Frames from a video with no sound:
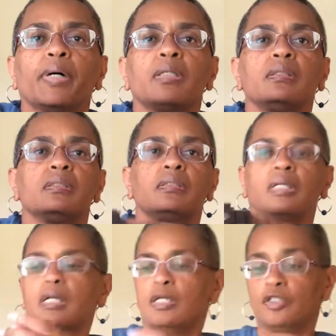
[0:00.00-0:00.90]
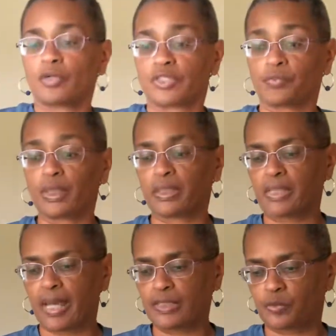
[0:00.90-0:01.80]
buttons. So it's a really
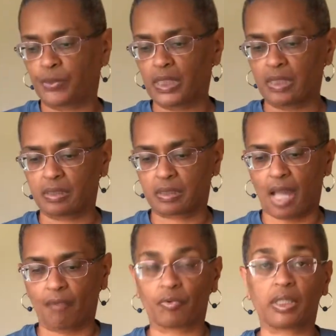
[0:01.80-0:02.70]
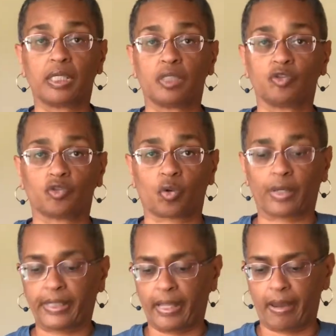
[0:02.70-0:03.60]
nice piece. I really
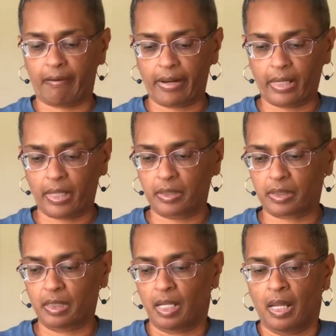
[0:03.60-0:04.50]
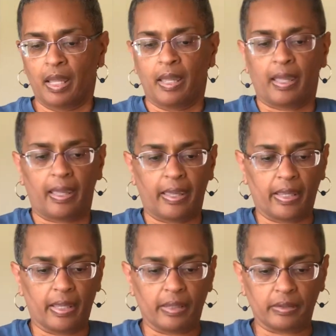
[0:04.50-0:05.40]
enjoy carrying it,
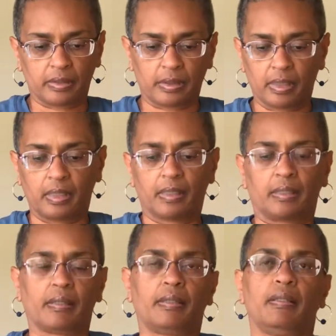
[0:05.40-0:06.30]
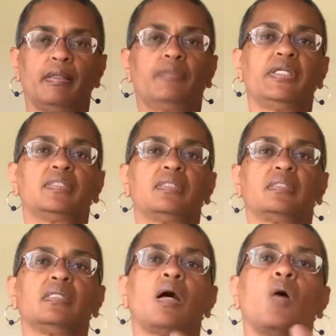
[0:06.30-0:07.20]
and this
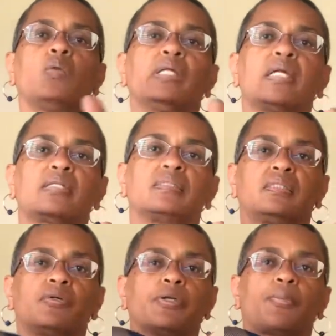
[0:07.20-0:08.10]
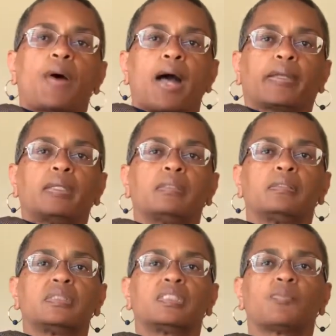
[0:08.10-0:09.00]
is the only exterior pocket,
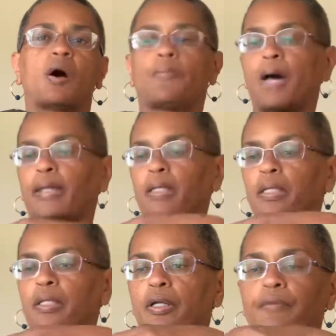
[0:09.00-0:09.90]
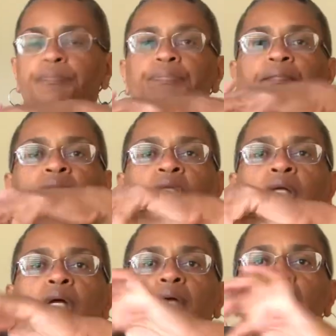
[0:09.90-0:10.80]
this small pocket here,
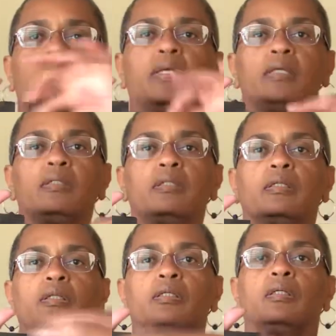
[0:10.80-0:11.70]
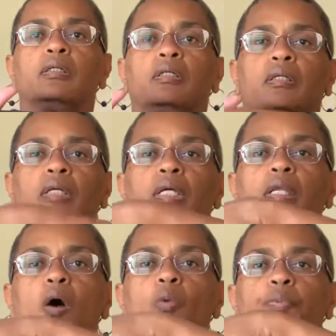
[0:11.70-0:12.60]
and then
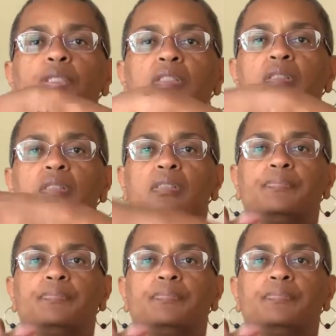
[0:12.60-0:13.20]
it opens